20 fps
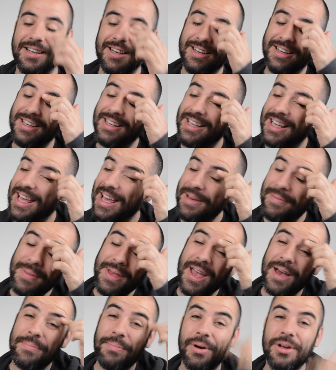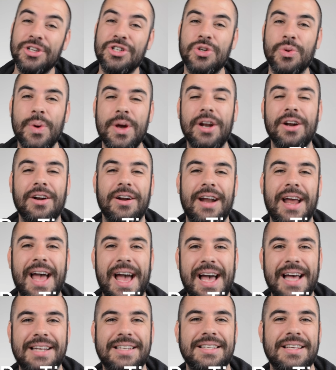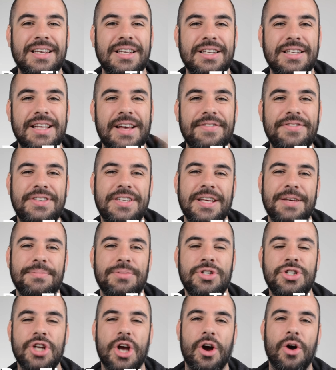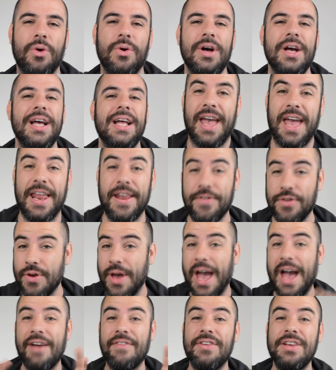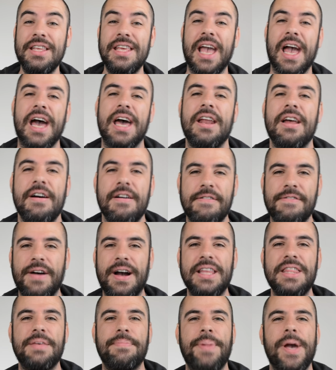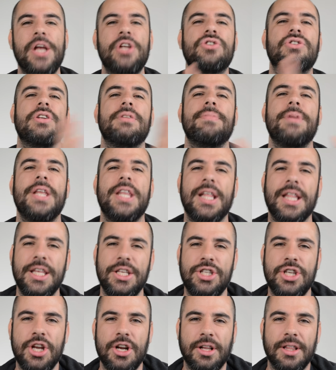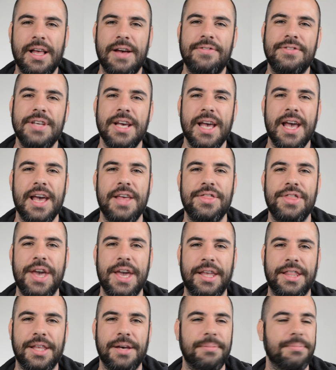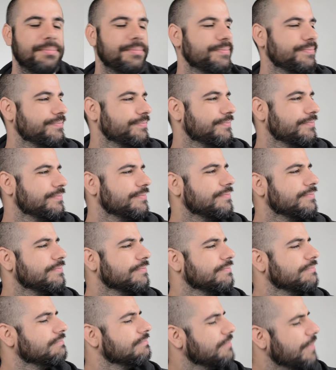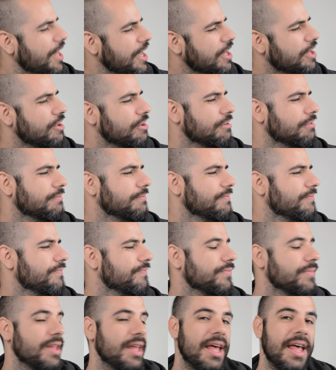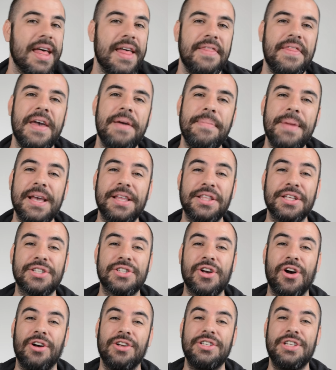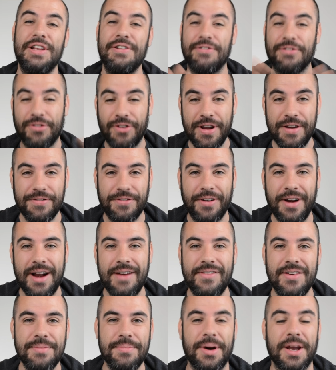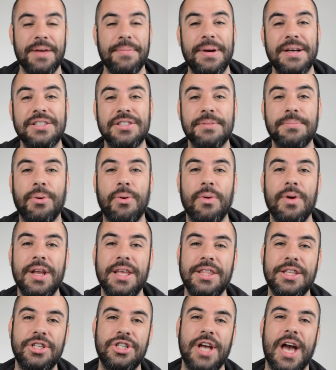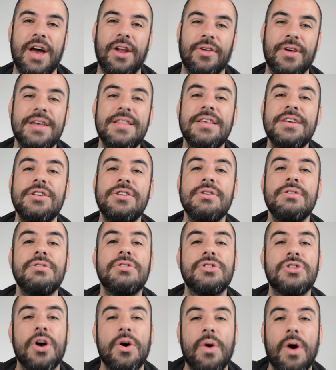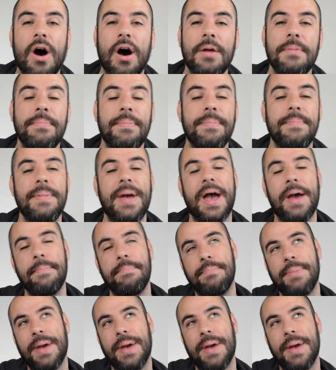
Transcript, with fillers: uh, hit me up on Twitter at DevTips Show. And if you haven't yet, find the patron immediately to your left and thank them. Thank you. They make this content free for everybody by supporting the channel, and they do so on at